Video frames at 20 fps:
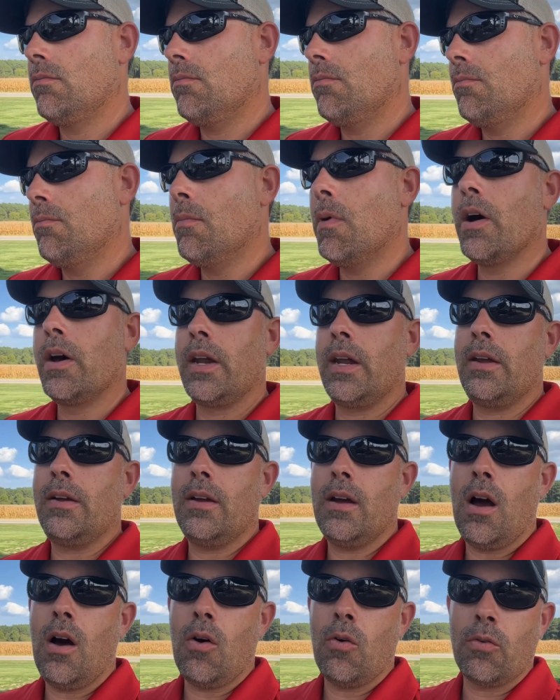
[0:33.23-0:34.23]
money
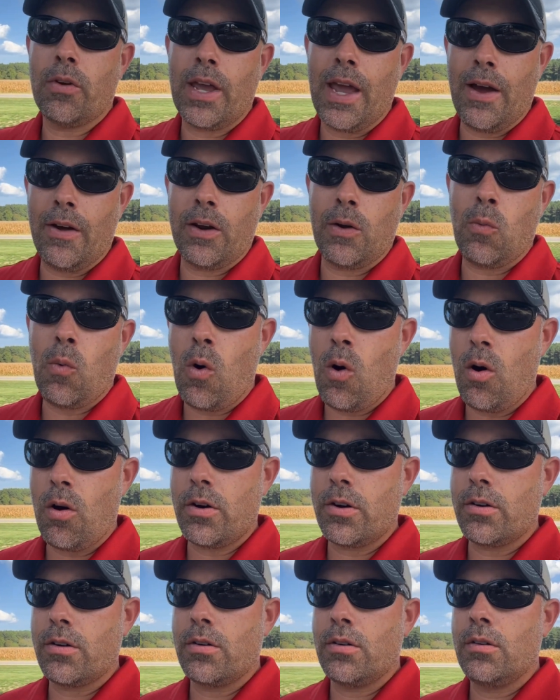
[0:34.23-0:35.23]
on county
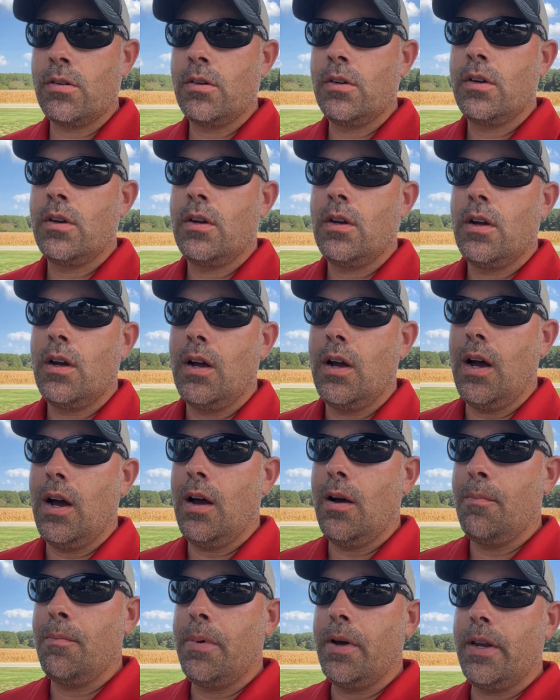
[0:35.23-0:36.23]
water,
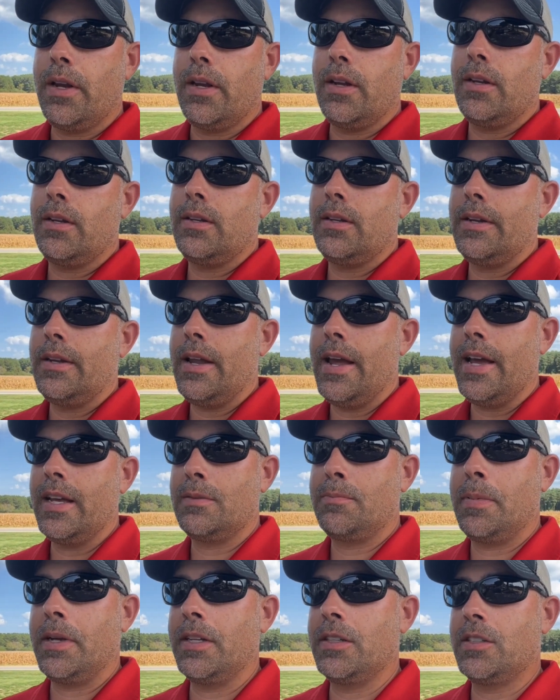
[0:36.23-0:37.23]
but it has
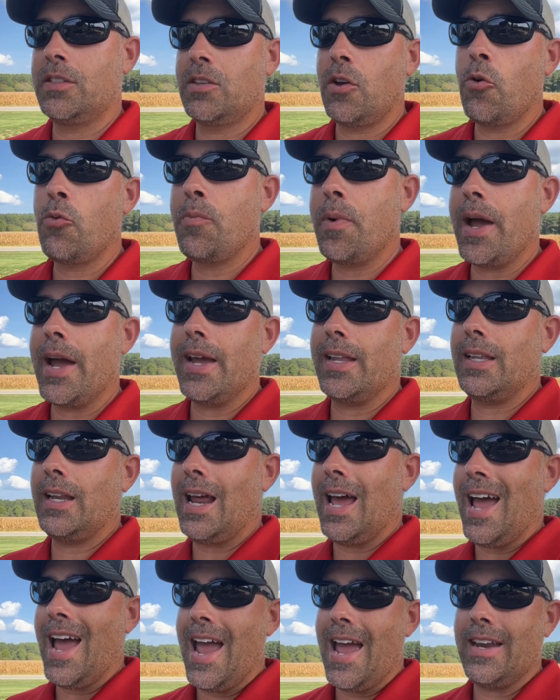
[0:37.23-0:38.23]
been so bad that
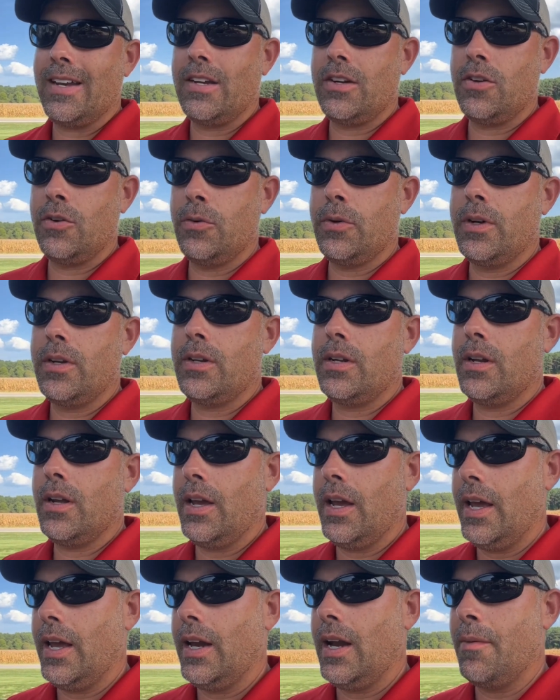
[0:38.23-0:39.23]
I had to do it.
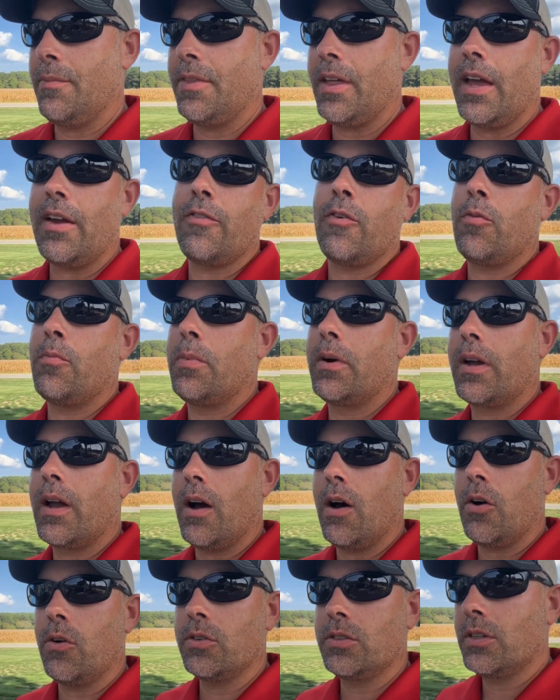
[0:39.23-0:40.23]
And I'm thankful
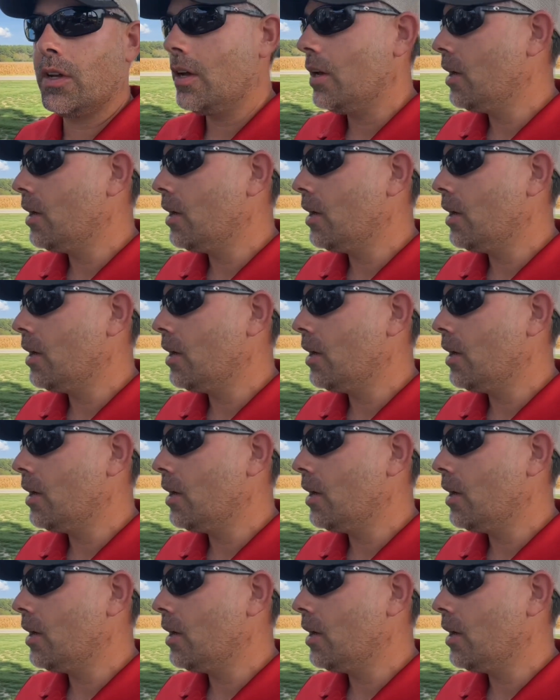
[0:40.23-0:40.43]
because